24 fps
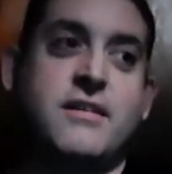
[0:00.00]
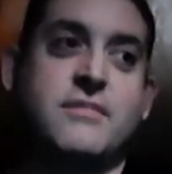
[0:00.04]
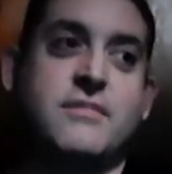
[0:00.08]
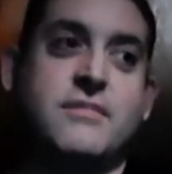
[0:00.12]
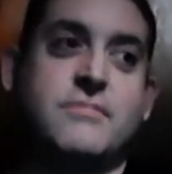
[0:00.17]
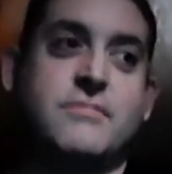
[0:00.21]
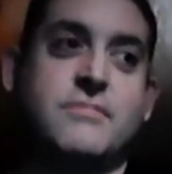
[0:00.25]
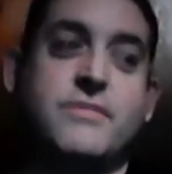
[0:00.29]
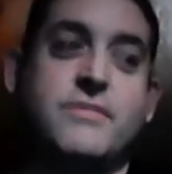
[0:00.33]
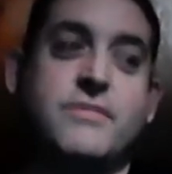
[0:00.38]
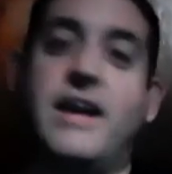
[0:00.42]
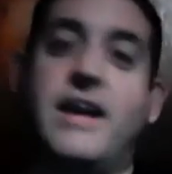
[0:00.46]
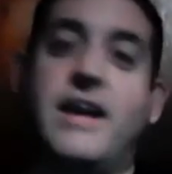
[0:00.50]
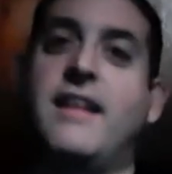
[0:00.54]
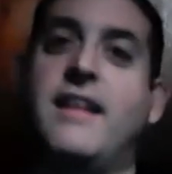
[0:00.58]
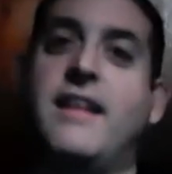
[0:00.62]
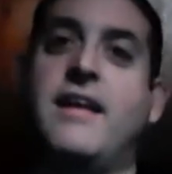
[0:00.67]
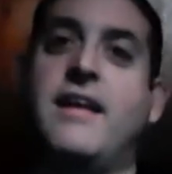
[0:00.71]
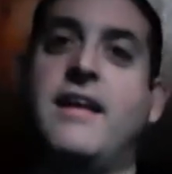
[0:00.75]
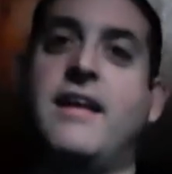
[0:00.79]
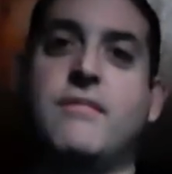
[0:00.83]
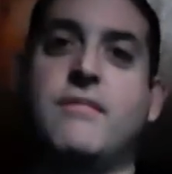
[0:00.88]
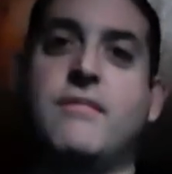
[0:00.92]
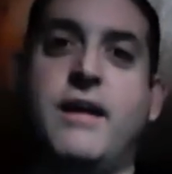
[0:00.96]
We've got a
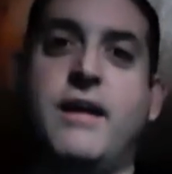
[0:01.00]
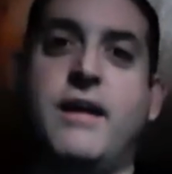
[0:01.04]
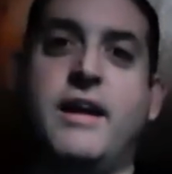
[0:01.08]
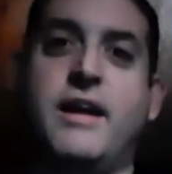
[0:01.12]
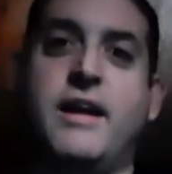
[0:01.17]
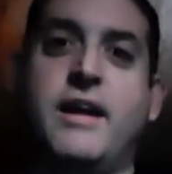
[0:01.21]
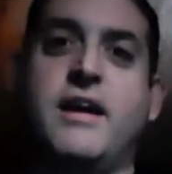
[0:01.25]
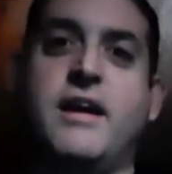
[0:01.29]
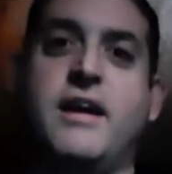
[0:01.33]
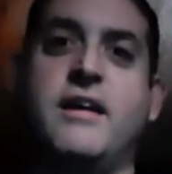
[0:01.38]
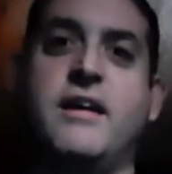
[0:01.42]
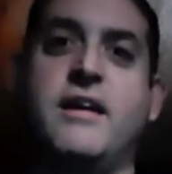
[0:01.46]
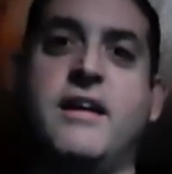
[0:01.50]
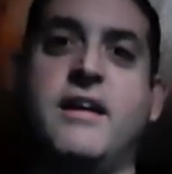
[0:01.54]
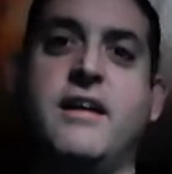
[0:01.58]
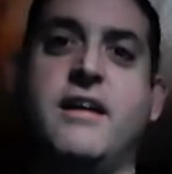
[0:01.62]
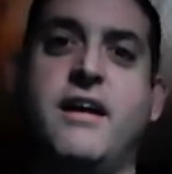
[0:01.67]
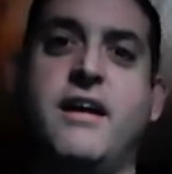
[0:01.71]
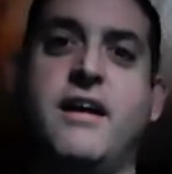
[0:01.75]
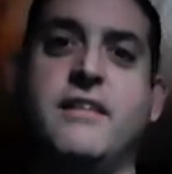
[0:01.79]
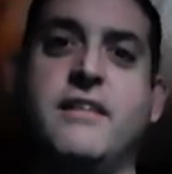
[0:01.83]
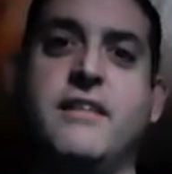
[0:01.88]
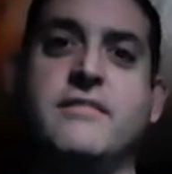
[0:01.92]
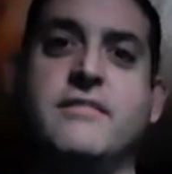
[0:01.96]
lot riding on
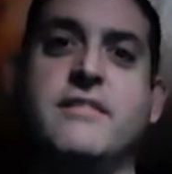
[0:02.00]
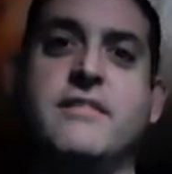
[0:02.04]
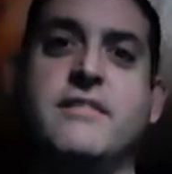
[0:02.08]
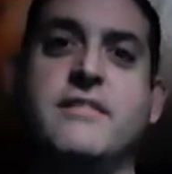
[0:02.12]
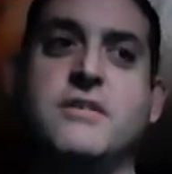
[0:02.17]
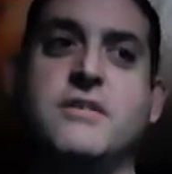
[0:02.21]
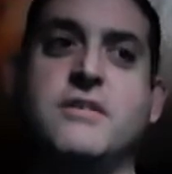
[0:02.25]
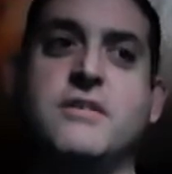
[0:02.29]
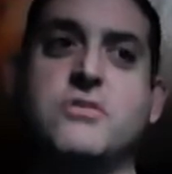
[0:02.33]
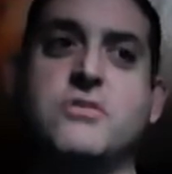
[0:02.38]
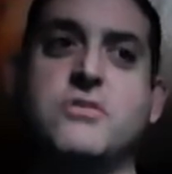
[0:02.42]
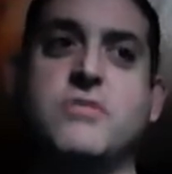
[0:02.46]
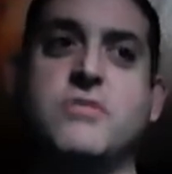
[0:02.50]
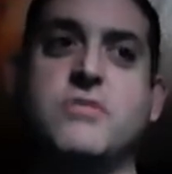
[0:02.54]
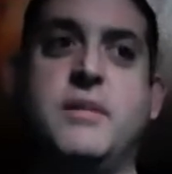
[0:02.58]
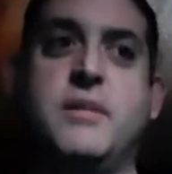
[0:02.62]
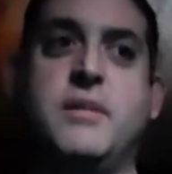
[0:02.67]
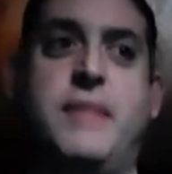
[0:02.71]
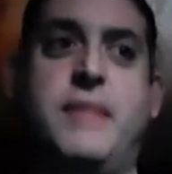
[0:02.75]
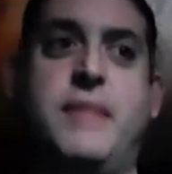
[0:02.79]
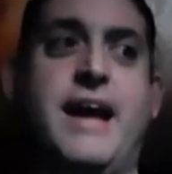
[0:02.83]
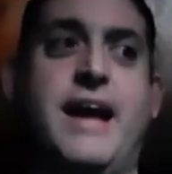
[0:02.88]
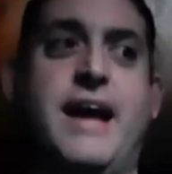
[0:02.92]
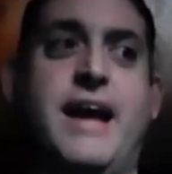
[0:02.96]
this
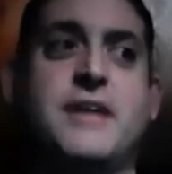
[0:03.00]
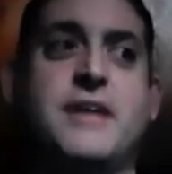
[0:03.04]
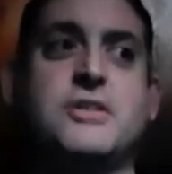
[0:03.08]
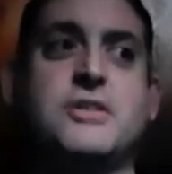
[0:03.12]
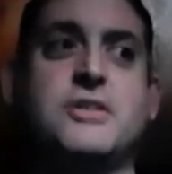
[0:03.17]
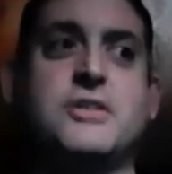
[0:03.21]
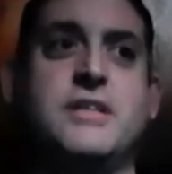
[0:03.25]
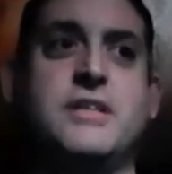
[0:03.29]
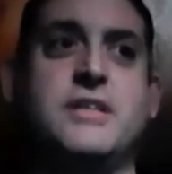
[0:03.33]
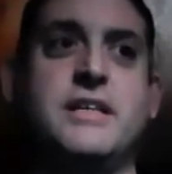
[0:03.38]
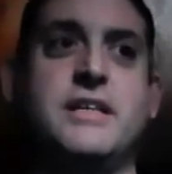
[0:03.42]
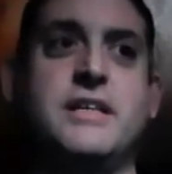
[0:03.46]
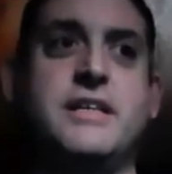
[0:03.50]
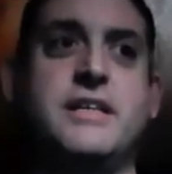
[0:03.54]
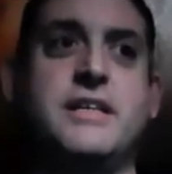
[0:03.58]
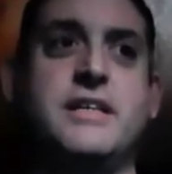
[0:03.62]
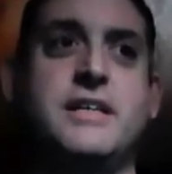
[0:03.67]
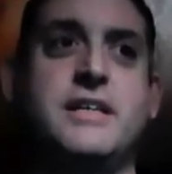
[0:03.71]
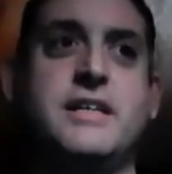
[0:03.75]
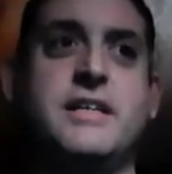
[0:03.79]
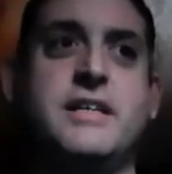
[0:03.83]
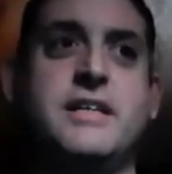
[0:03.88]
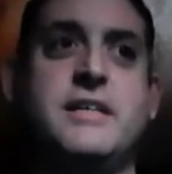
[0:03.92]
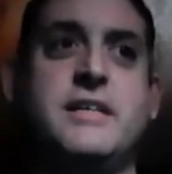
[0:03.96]
dream to actually
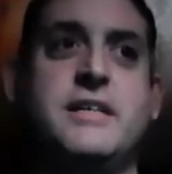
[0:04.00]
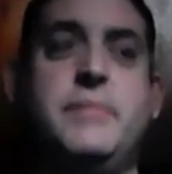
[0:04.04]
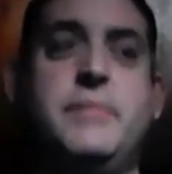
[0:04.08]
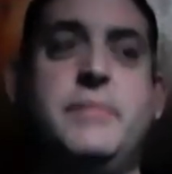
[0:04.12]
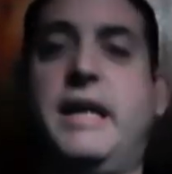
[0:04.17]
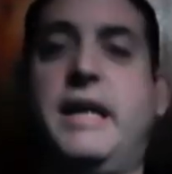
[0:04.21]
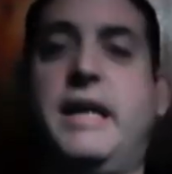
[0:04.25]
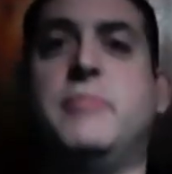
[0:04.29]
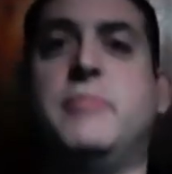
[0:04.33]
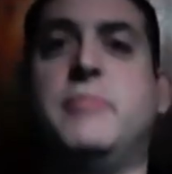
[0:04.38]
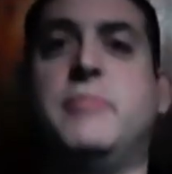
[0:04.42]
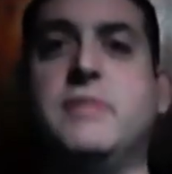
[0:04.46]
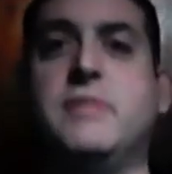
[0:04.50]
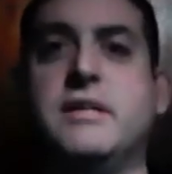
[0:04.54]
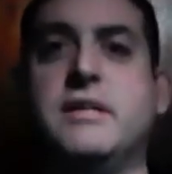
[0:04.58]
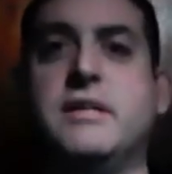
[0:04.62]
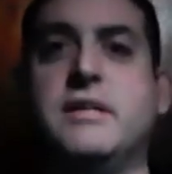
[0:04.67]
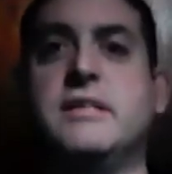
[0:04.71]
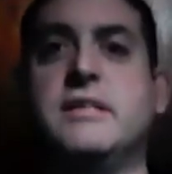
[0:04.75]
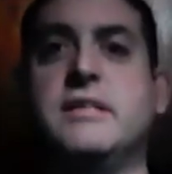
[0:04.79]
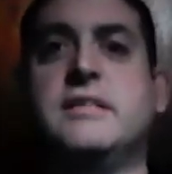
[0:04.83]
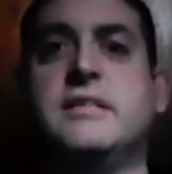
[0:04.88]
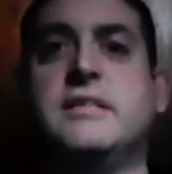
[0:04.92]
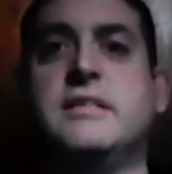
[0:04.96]
be able to
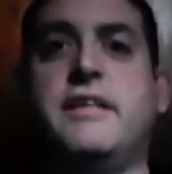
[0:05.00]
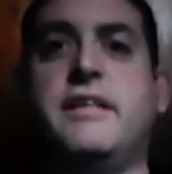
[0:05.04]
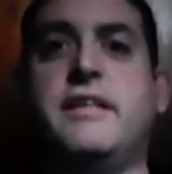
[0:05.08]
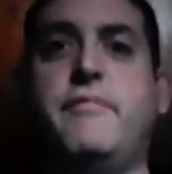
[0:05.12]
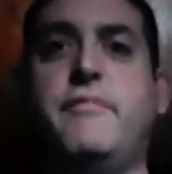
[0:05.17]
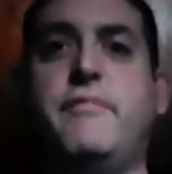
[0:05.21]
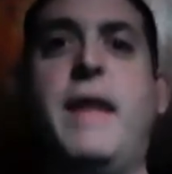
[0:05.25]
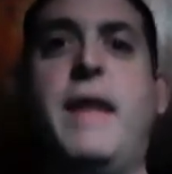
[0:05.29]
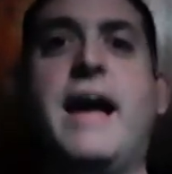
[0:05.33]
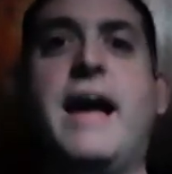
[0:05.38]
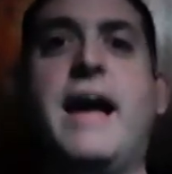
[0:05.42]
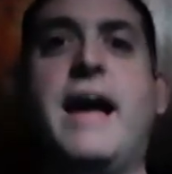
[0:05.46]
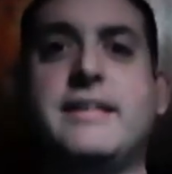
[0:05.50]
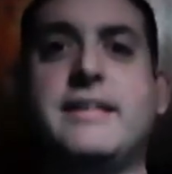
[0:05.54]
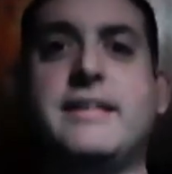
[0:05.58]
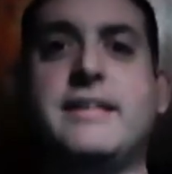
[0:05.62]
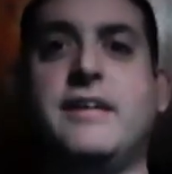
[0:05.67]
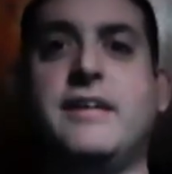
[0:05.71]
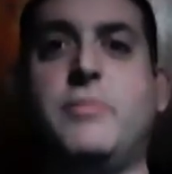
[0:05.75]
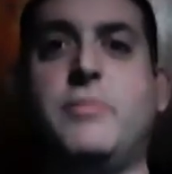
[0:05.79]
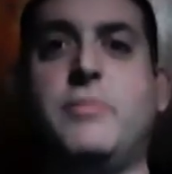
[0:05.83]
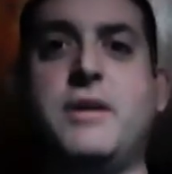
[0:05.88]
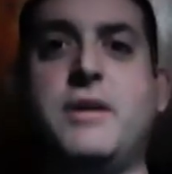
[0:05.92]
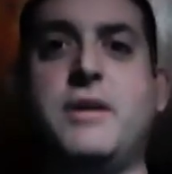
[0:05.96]
give back, to
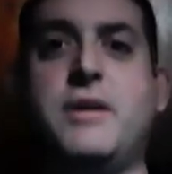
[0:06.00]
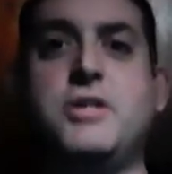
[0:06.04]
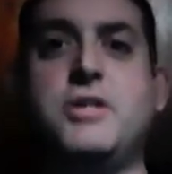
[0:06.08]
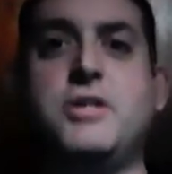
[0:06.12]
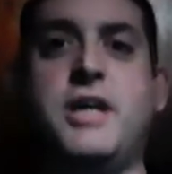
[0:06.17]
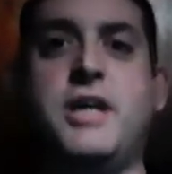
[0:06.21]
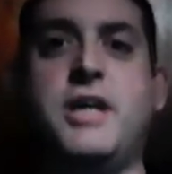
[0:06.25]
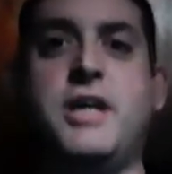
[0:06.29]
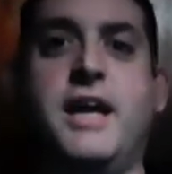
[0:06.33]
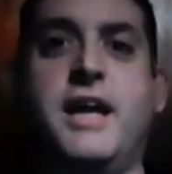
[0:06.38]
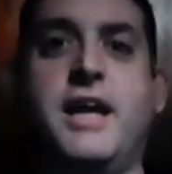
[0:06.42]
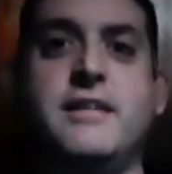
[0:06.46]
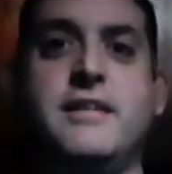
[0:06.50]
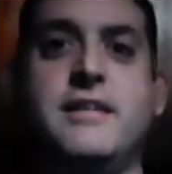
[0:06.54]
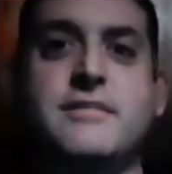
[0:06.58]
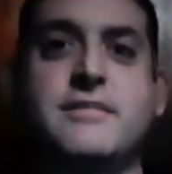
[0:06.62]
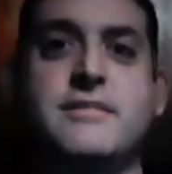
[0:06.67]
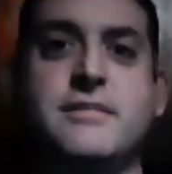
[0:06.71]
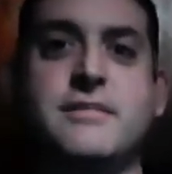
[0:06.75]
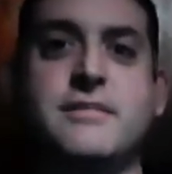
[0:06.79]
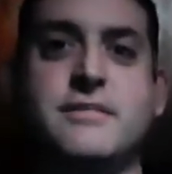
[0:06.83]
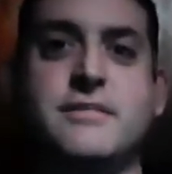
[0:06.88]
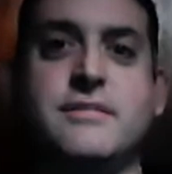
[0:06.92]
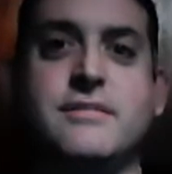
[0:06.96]
help educate,
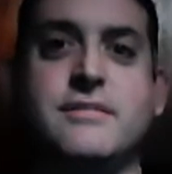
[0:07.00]
to